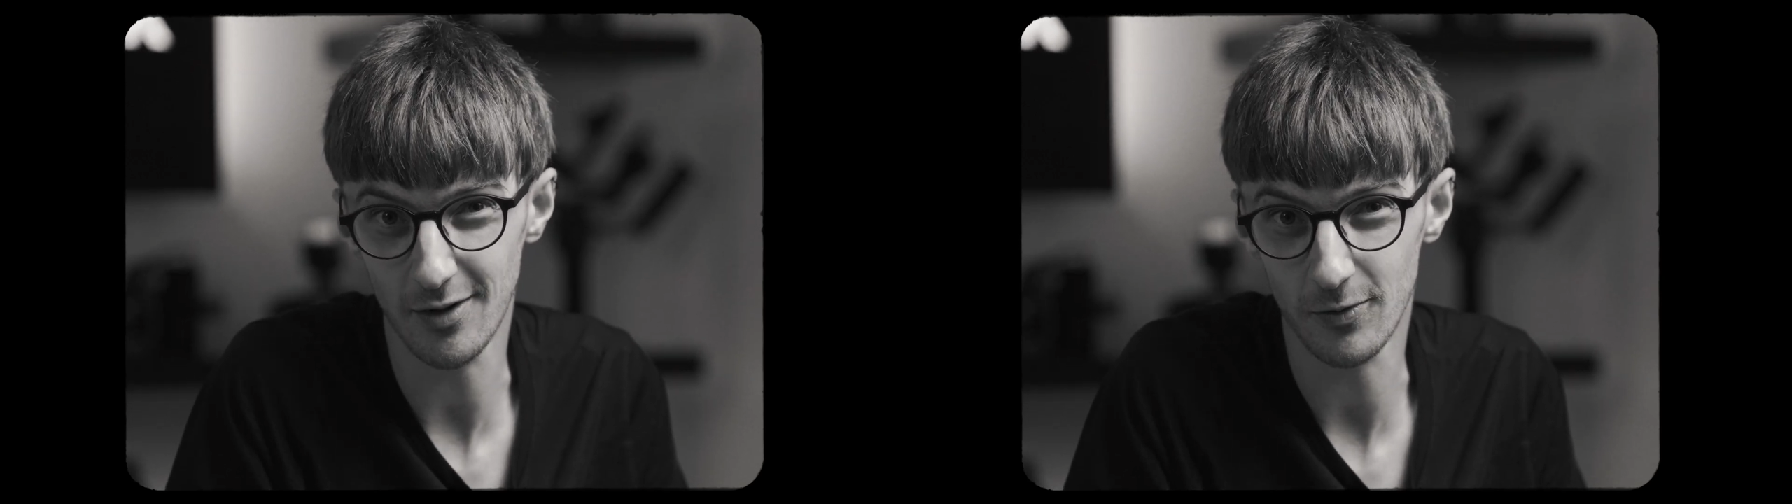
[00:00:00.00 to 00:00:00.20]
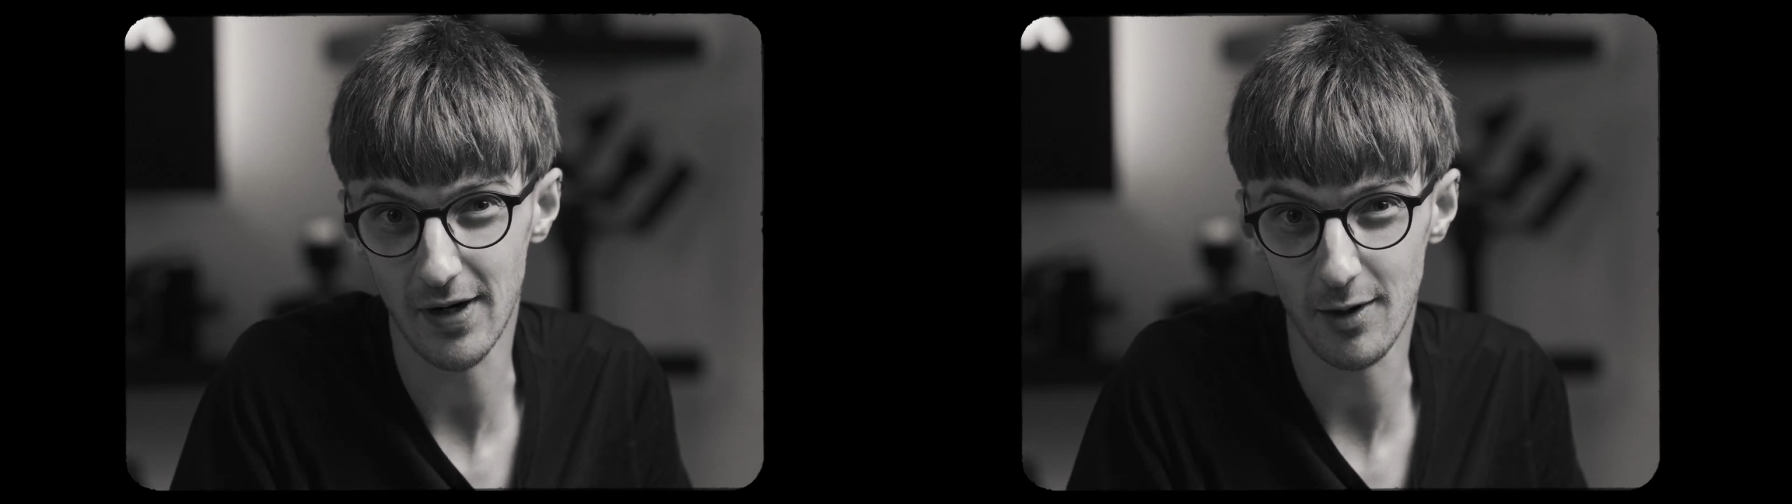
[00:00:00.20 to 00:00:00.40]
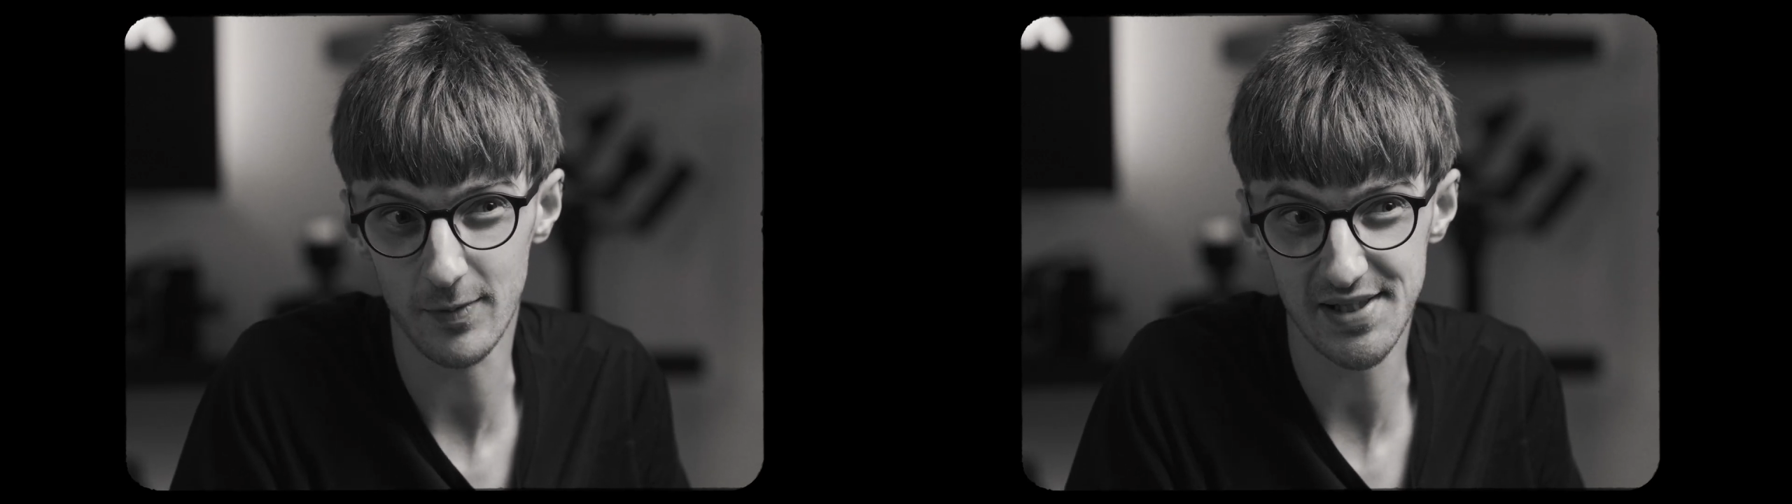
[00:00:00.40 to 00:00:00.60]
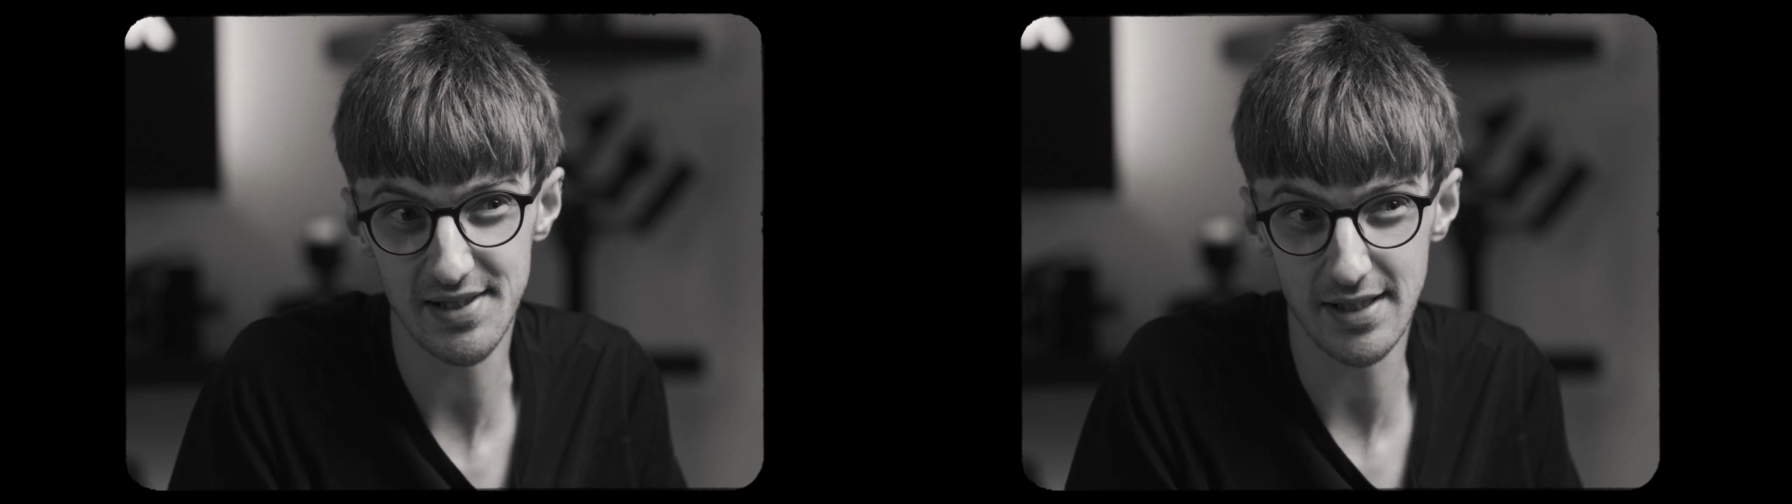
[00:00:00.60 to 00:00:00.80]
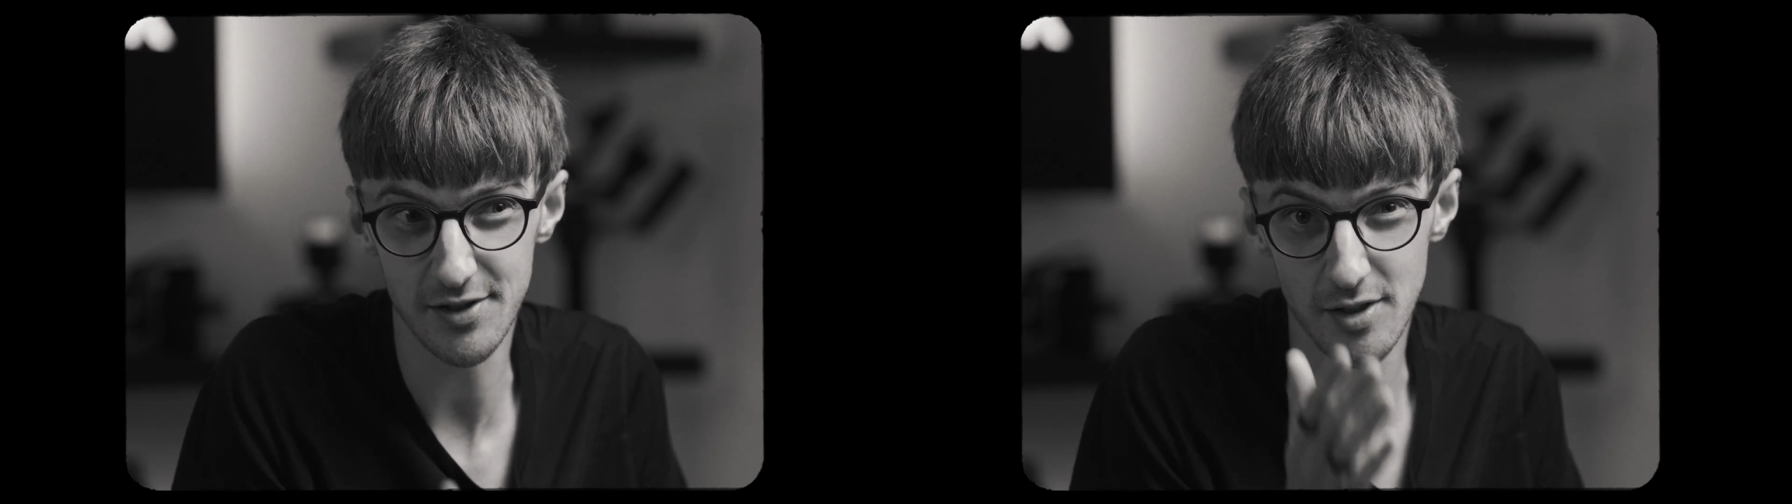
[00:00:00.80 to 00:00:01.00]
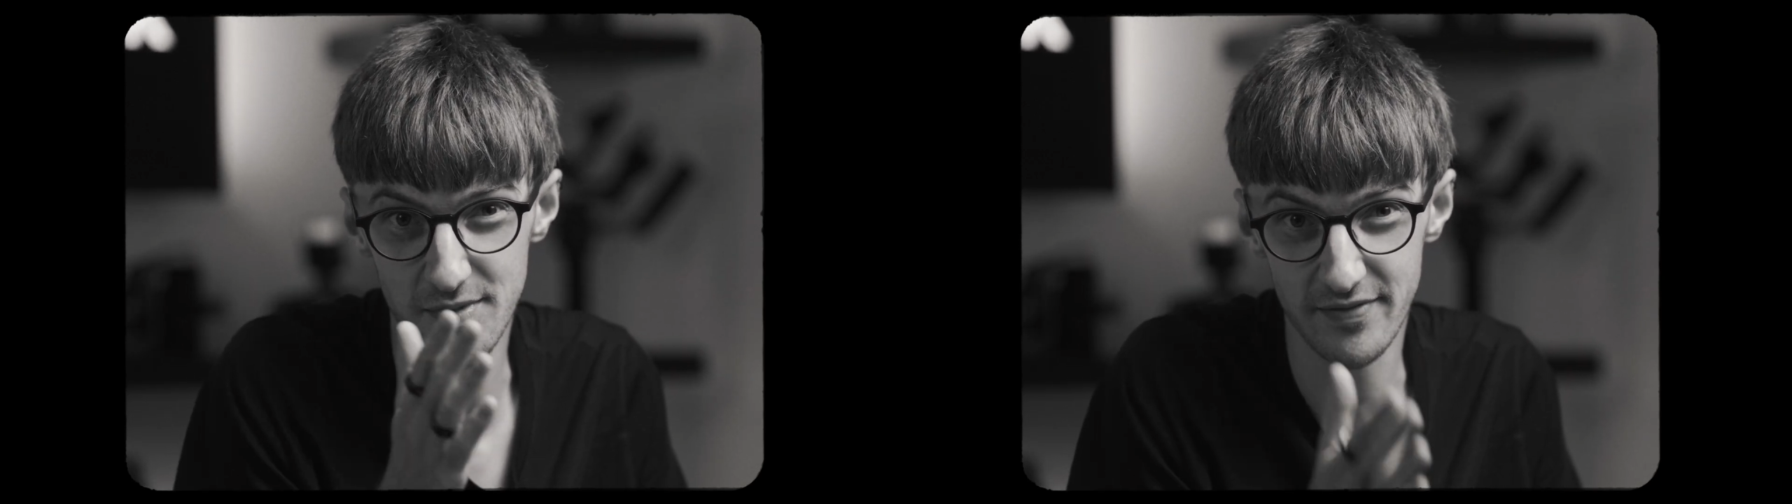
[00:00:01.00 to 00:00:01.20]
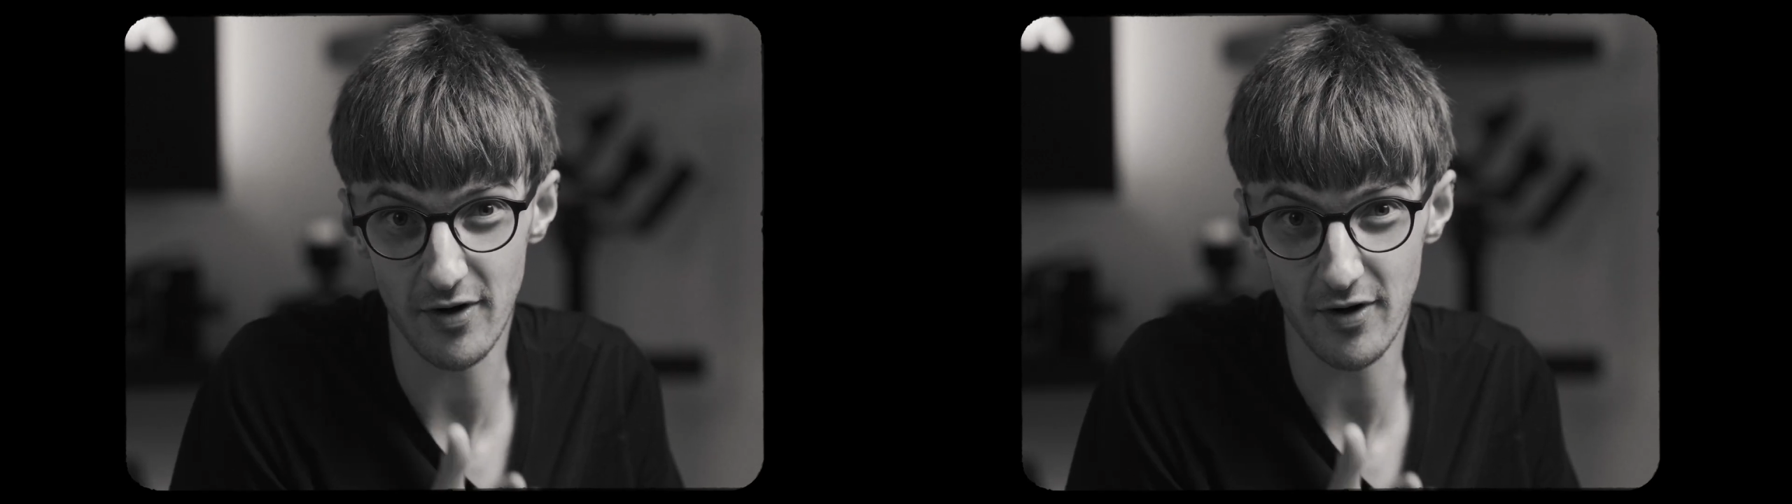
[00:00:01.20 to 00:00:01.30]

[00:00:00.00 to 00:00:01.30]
or how we see in terms